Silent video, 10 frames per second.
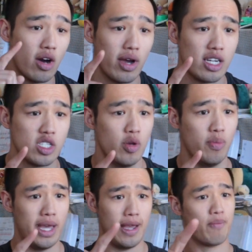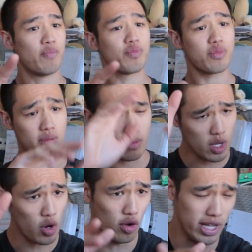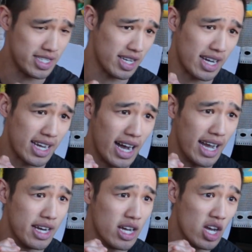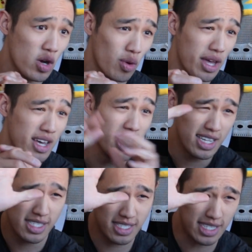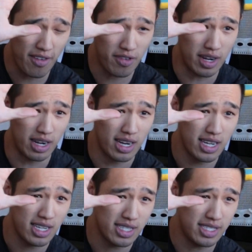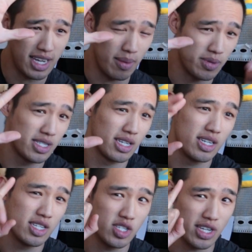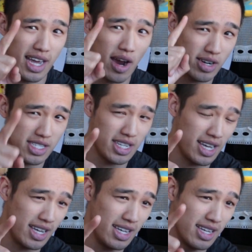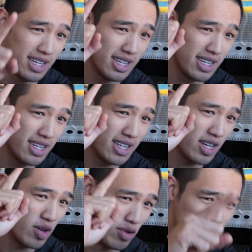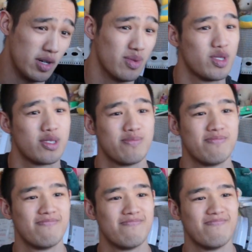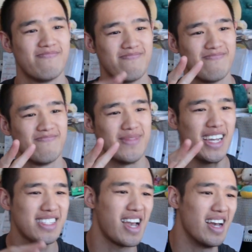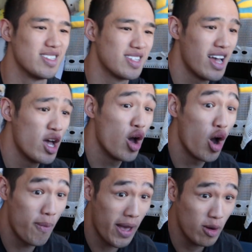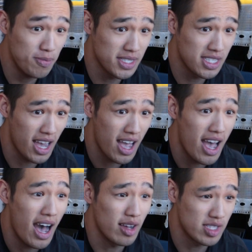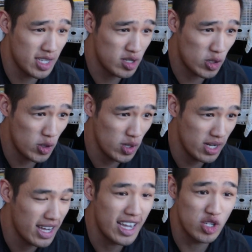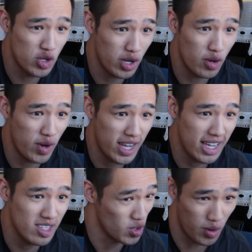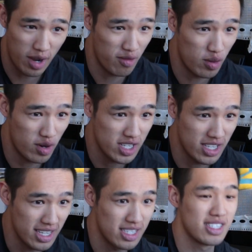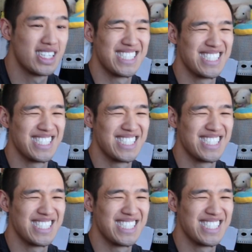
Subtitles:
going to be releasing a guide with 7 steps to guarantee results. Thanks, guys. Hope it helps. I'll see you soon. Enjoy your weekends or whenever you're watching this.